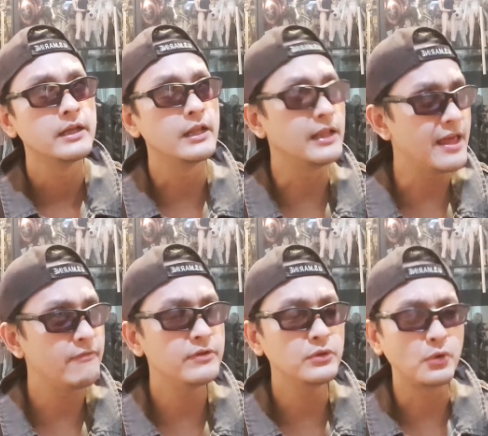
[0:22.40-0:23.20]

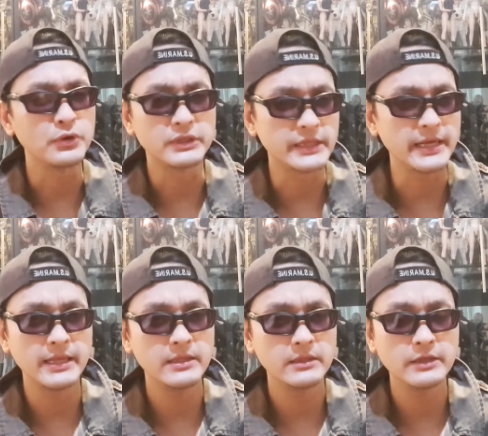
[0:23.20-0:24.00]
11 or
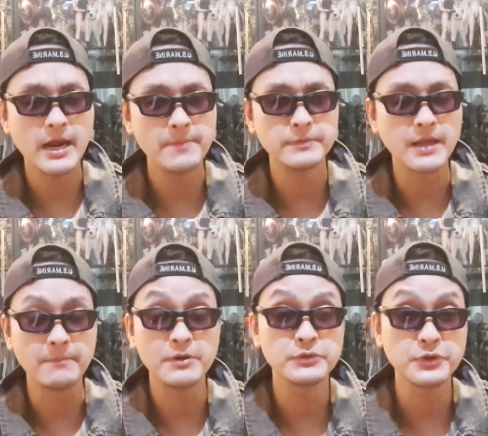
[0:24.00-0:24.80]
10 types. I'm
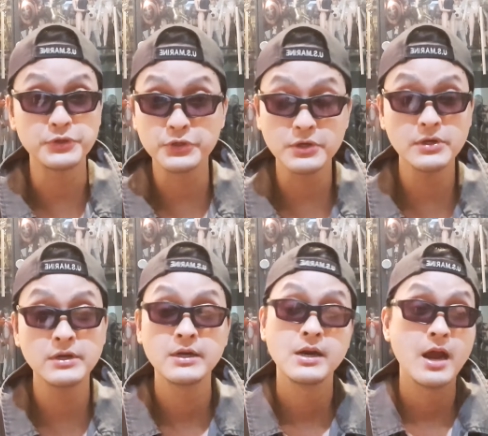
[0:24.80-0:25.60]
not
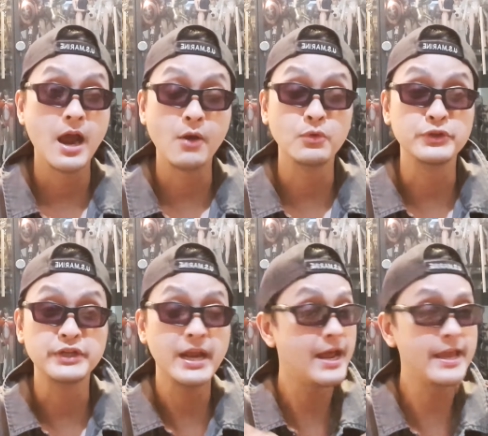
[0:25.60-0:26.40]
sure. I will
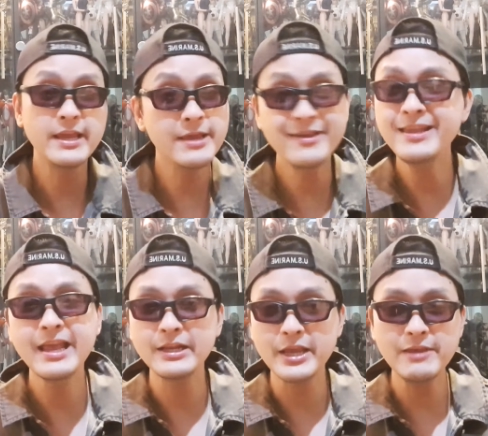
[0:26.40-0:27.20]
check.
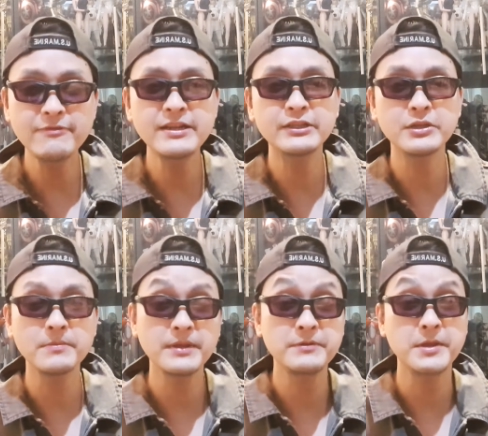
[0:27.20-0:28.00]
It
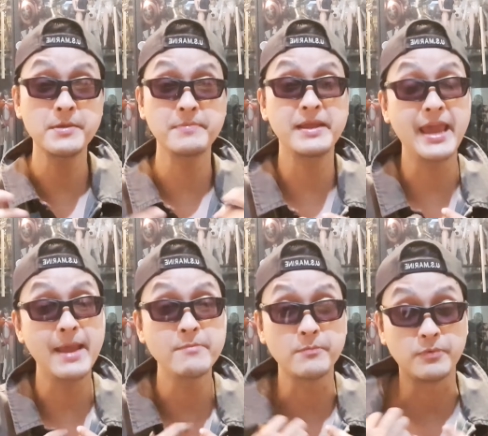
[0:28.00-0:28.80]
sometimes it
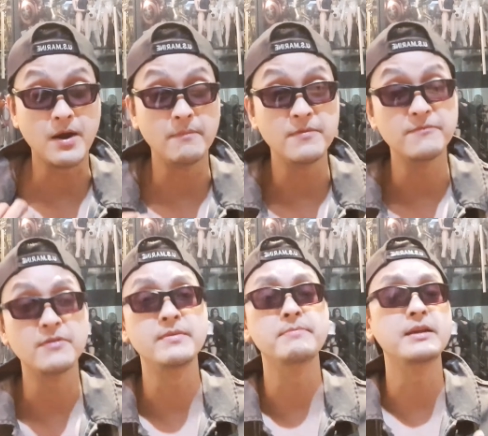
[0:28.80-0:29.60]
became a problem for
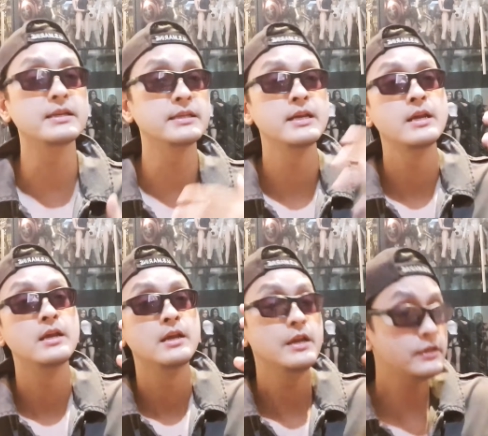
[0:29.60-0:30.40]
me because
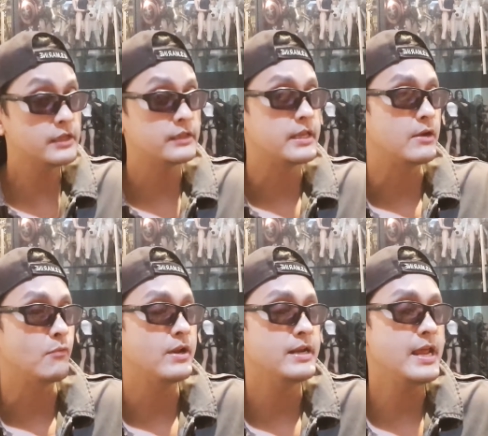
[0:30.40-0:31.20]
here's the thing,
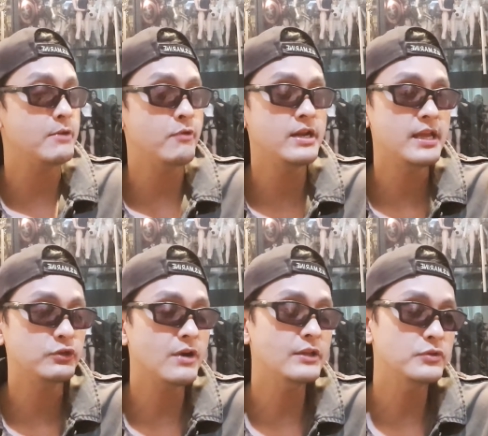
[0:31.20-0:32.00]
when they
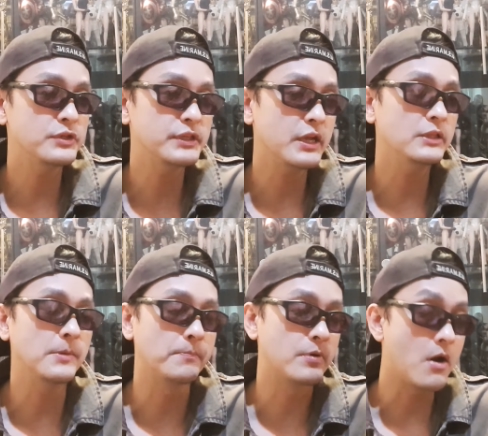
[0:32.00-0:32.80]
try to sell the
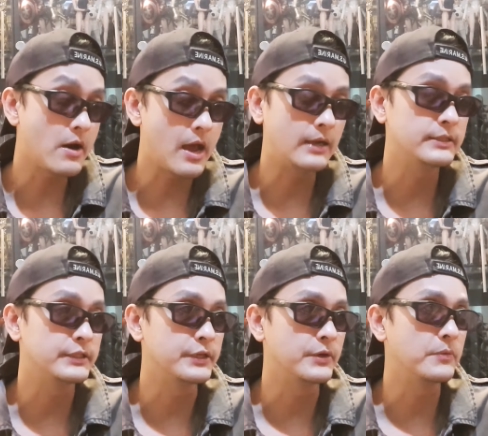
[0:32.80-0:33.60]

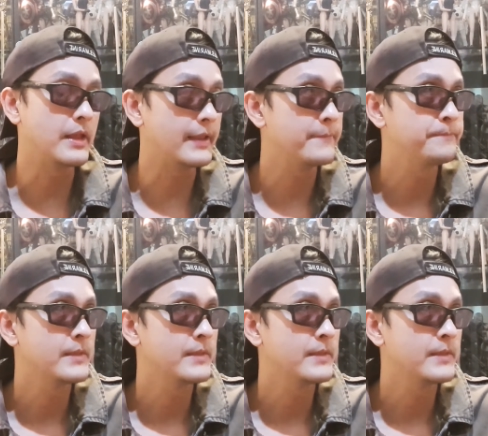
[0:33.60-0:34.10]
products, you know, like